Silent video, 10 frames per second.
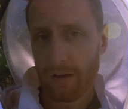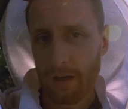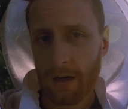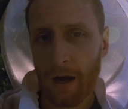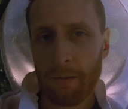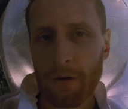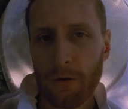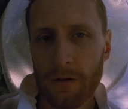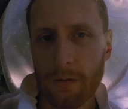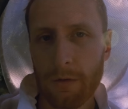vein, I'm
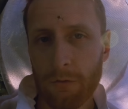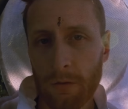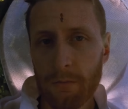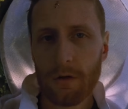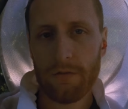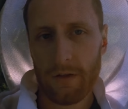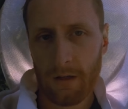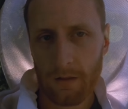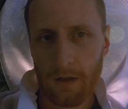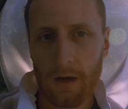going to be
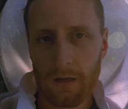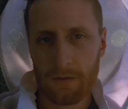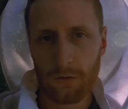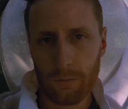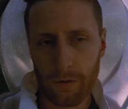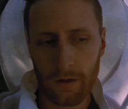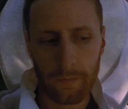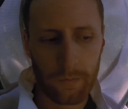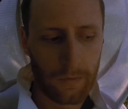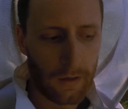removing the honey
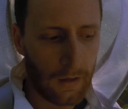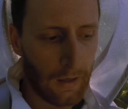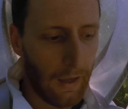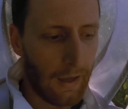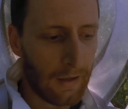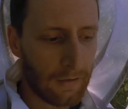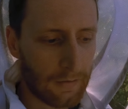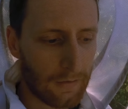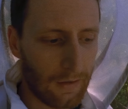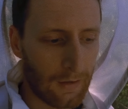super,
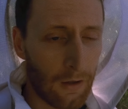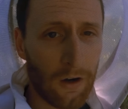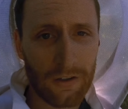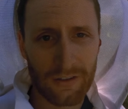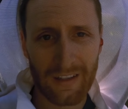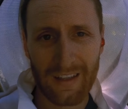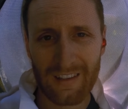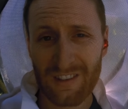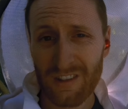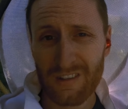as largely
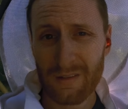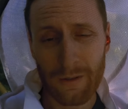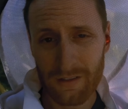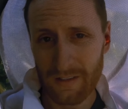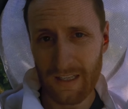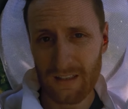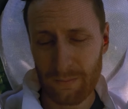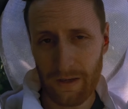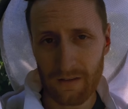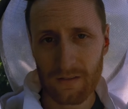it's just a bunch of dead
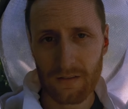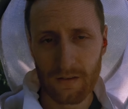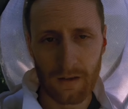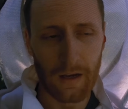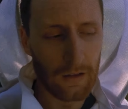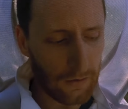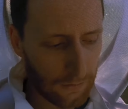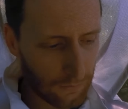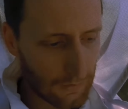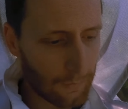space. I looked
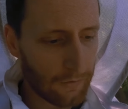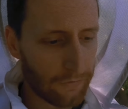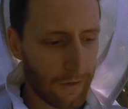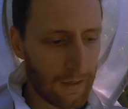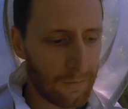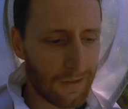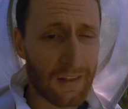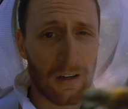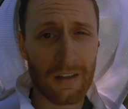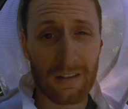through some of the frames
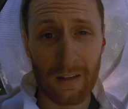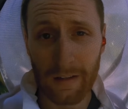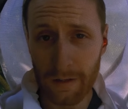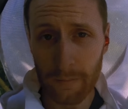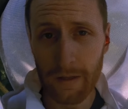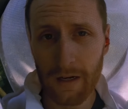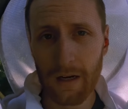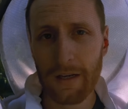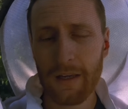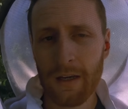and there is a little bit of
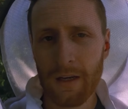honey,